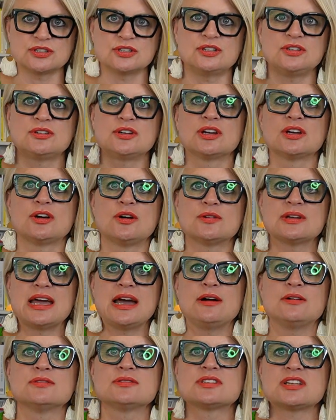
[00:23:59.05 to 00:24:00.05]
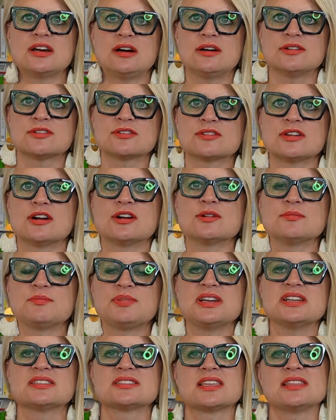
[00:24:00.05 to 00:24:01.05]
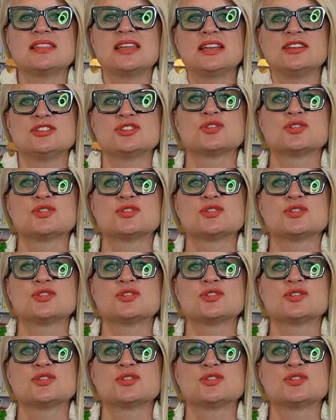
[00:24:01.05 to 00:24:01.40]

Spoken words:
you can go down to under the armpits and then